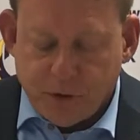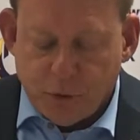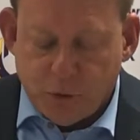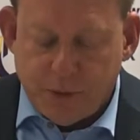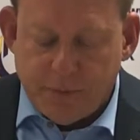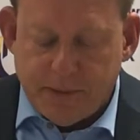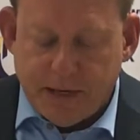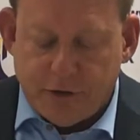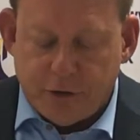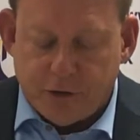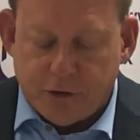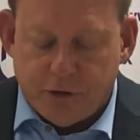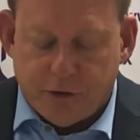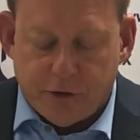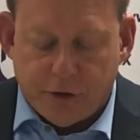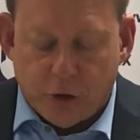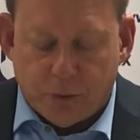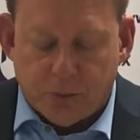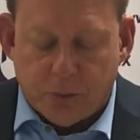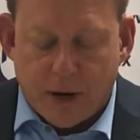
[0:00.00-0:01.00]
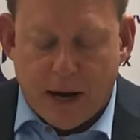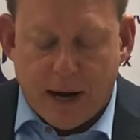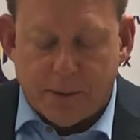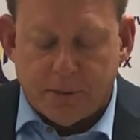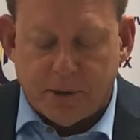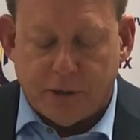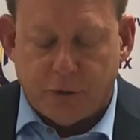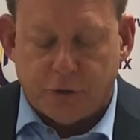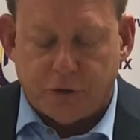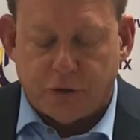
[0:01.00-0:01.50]
We made sure no
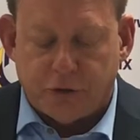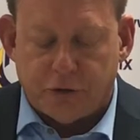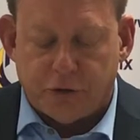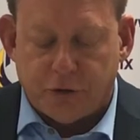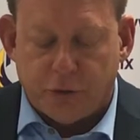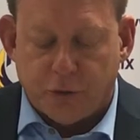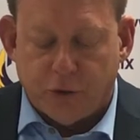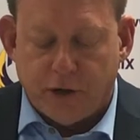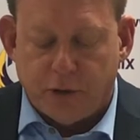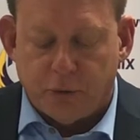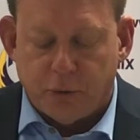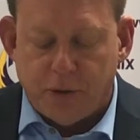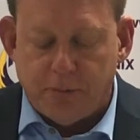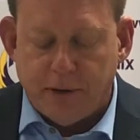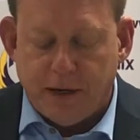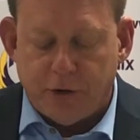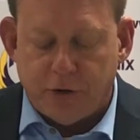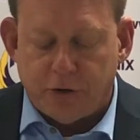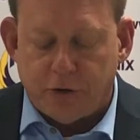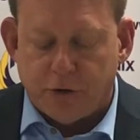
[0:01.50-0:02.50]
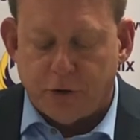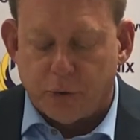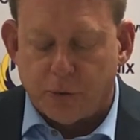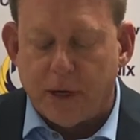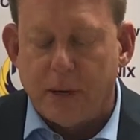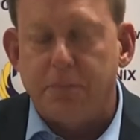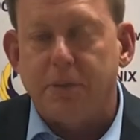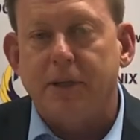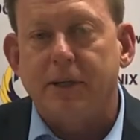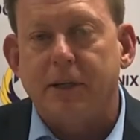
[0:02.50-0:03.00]
property was destroyed, and we made sure the
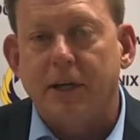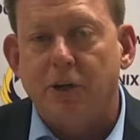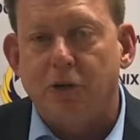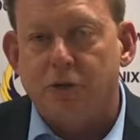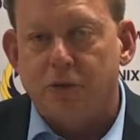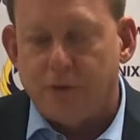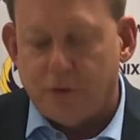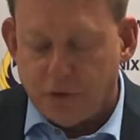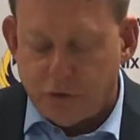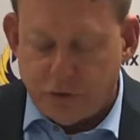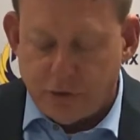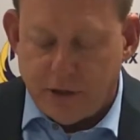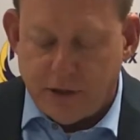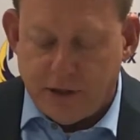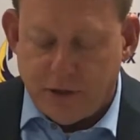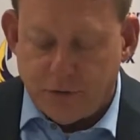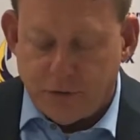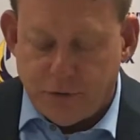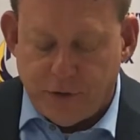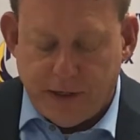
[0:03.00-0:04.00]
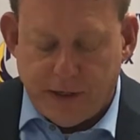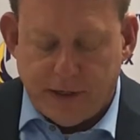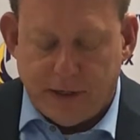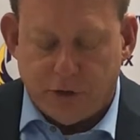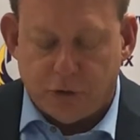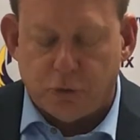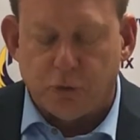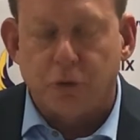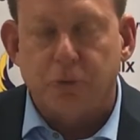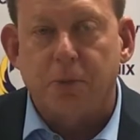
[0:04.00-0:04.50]
reputation of the city of
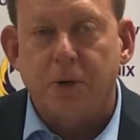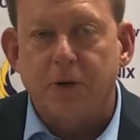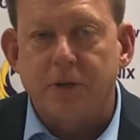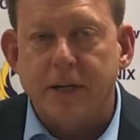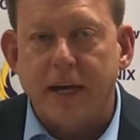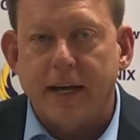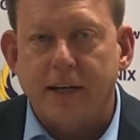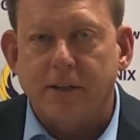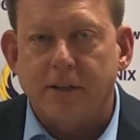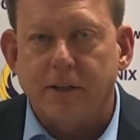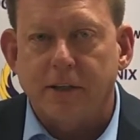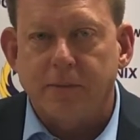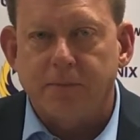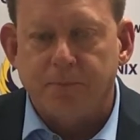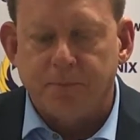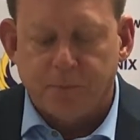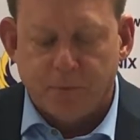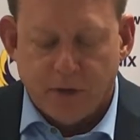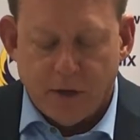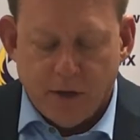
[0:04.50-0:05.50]
Phoenix was protected